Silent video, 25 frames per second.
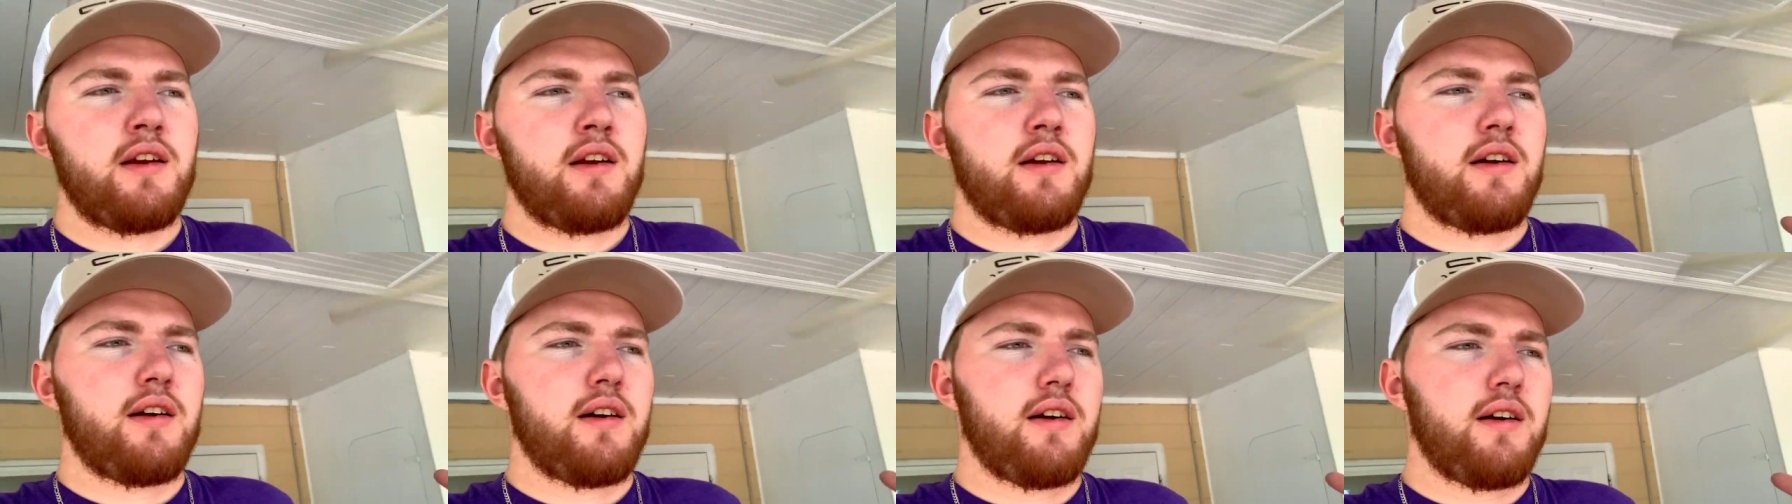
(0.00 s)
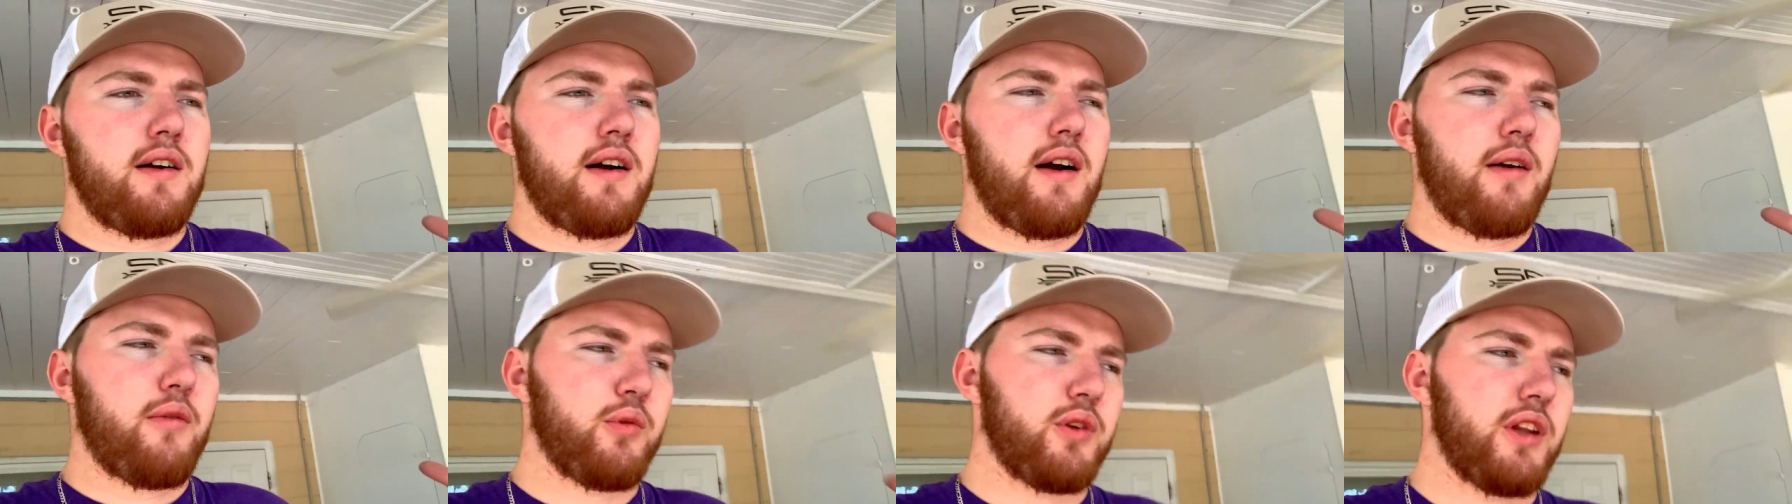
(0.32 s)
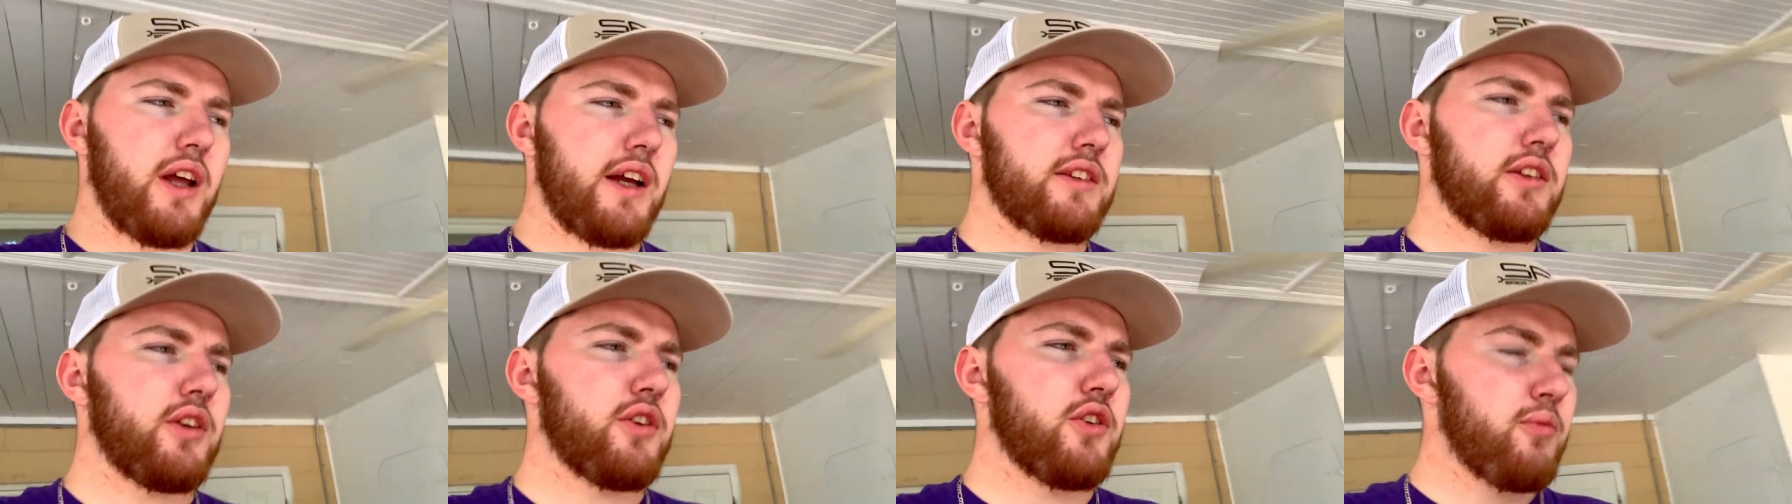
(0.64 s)
Uh, I would
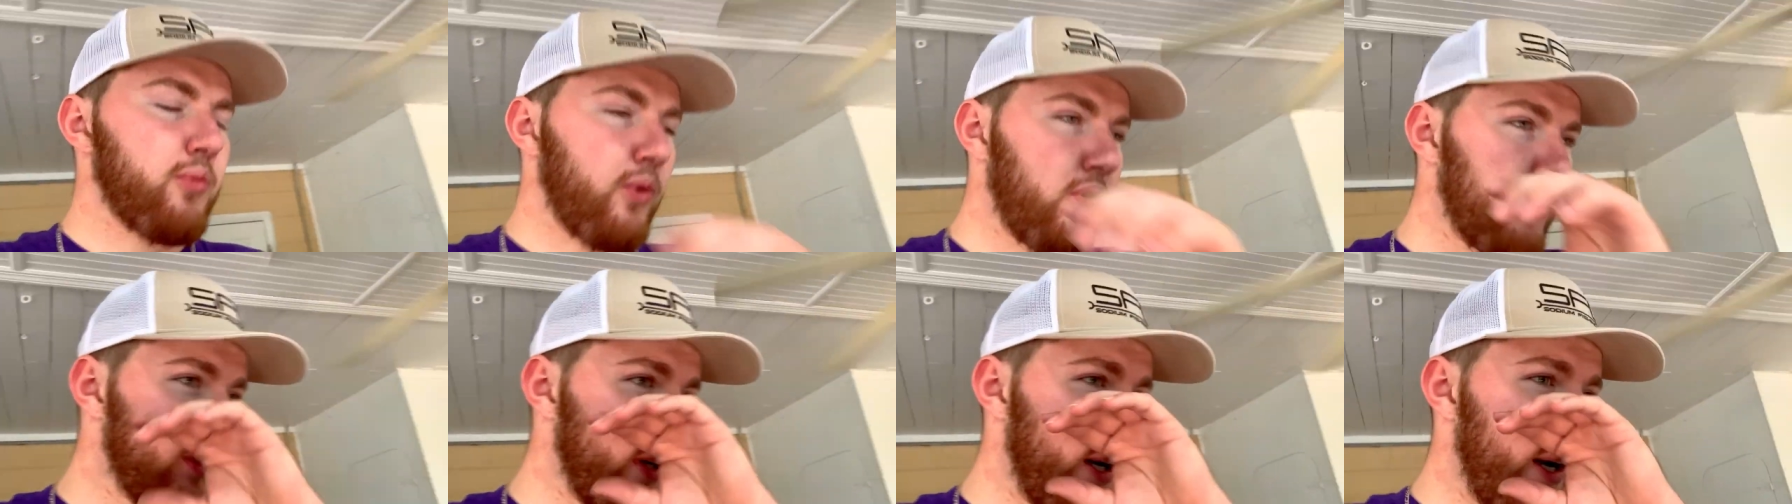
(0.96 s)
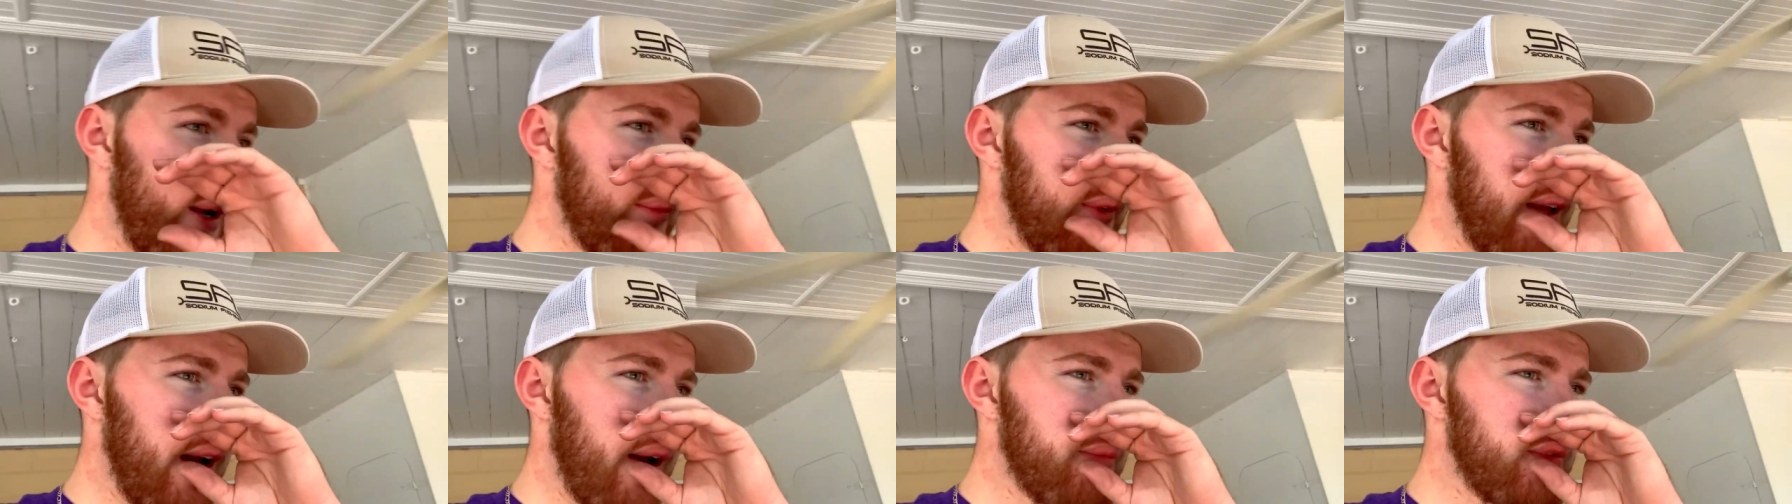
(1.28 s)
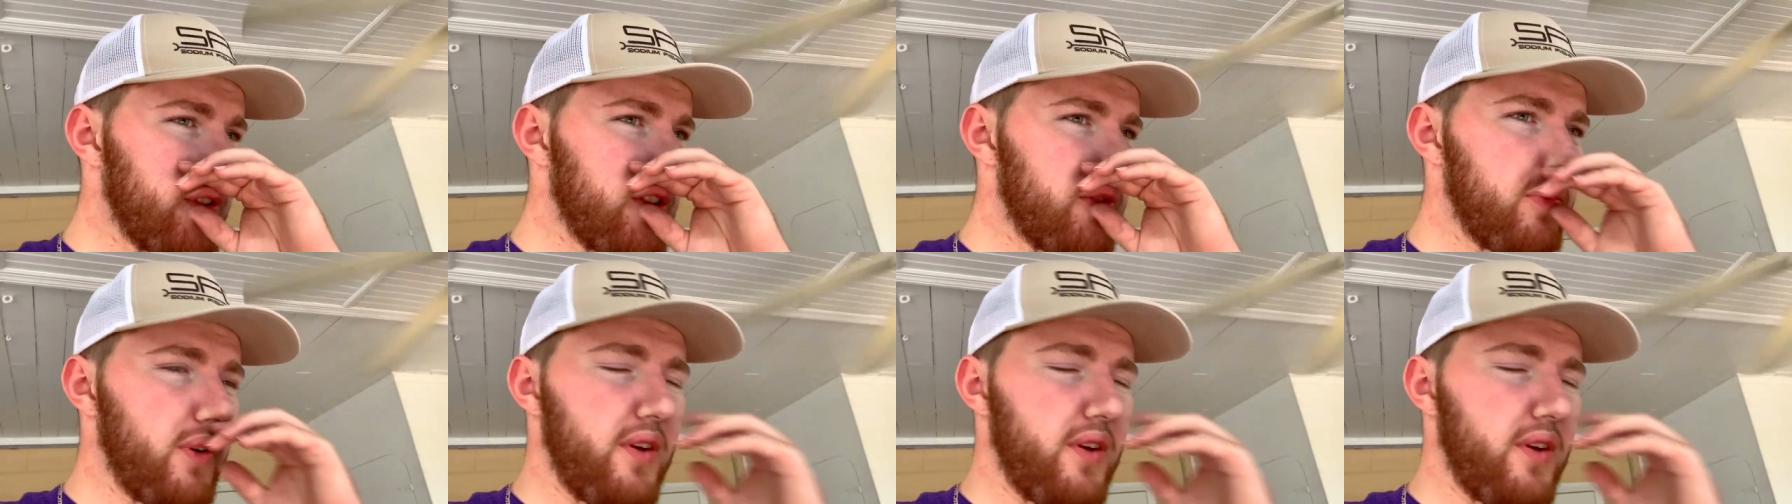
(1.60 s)
like to do more time lapses,